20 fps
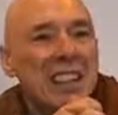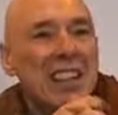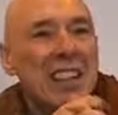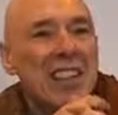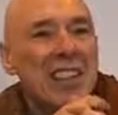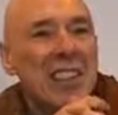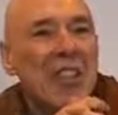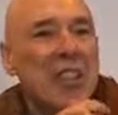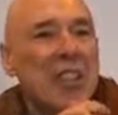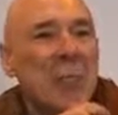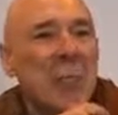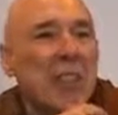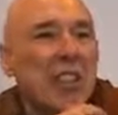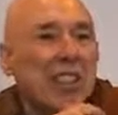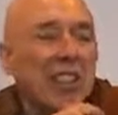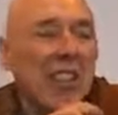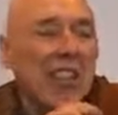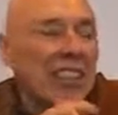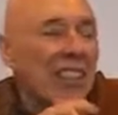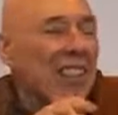And so the Buddha
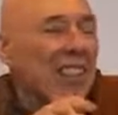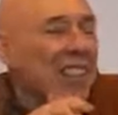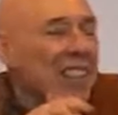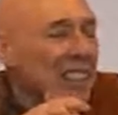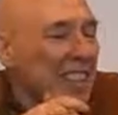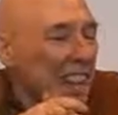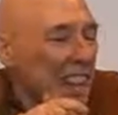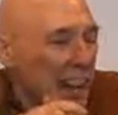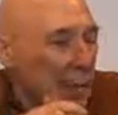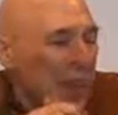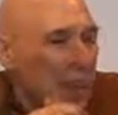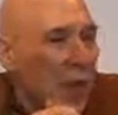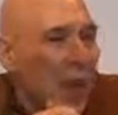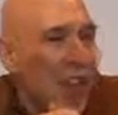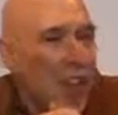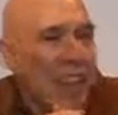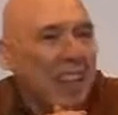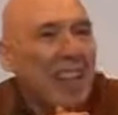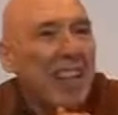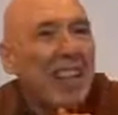says, in the same
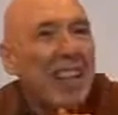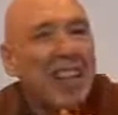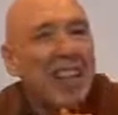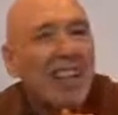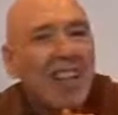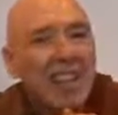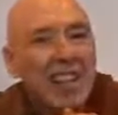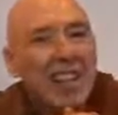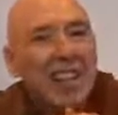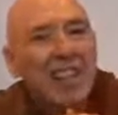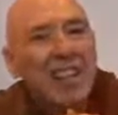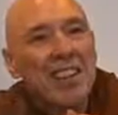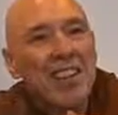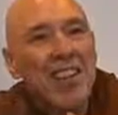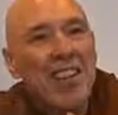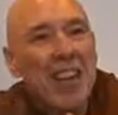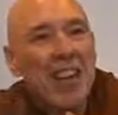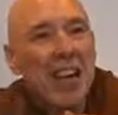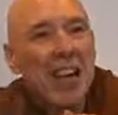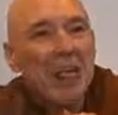way,
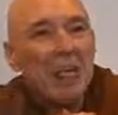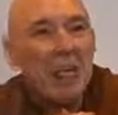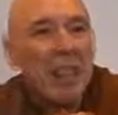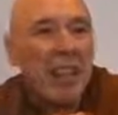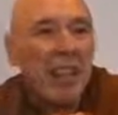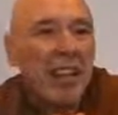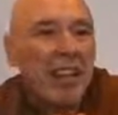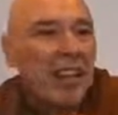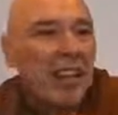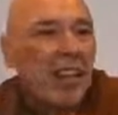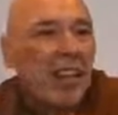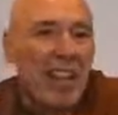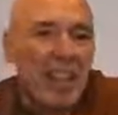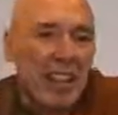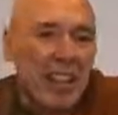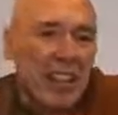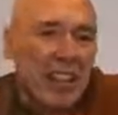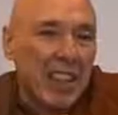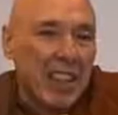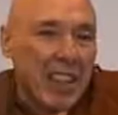There can
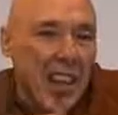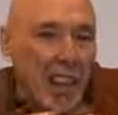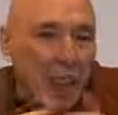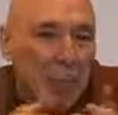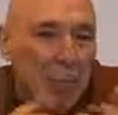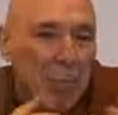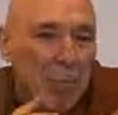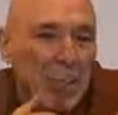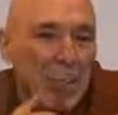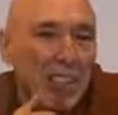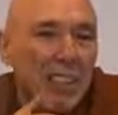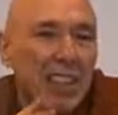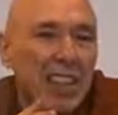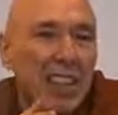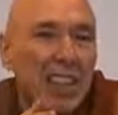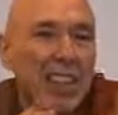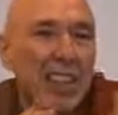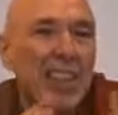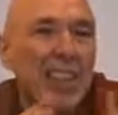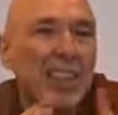be a young person
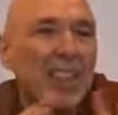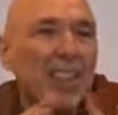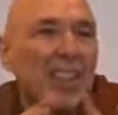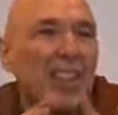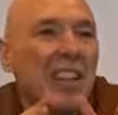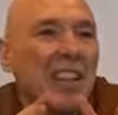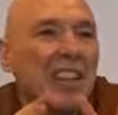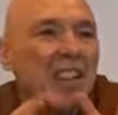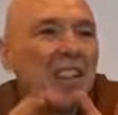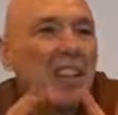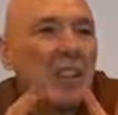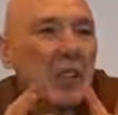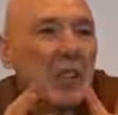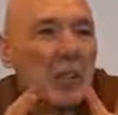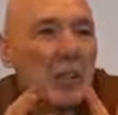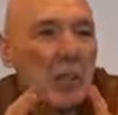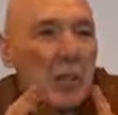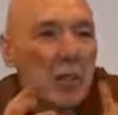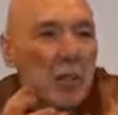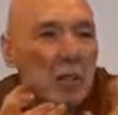here
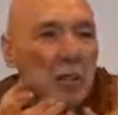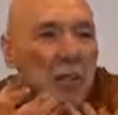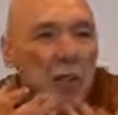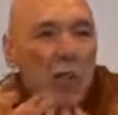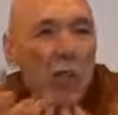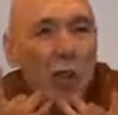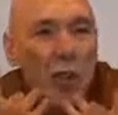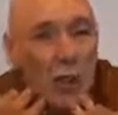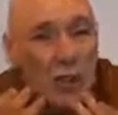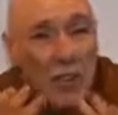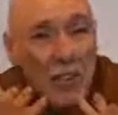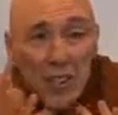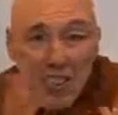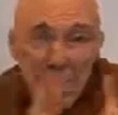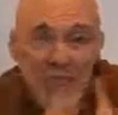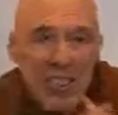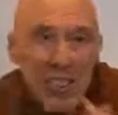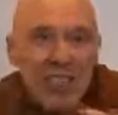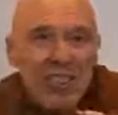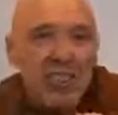who goes forth
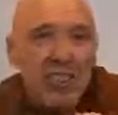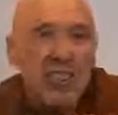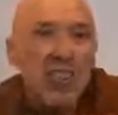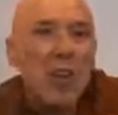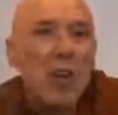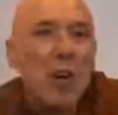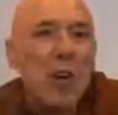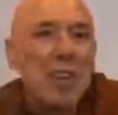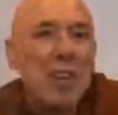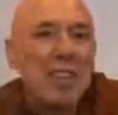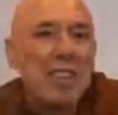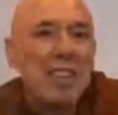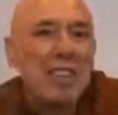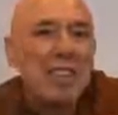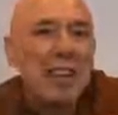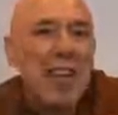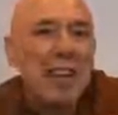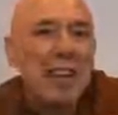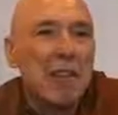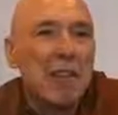into the homeless
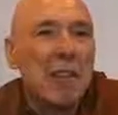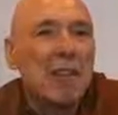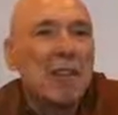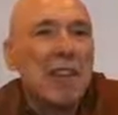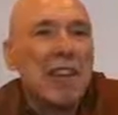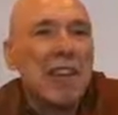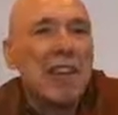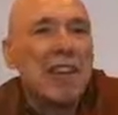life.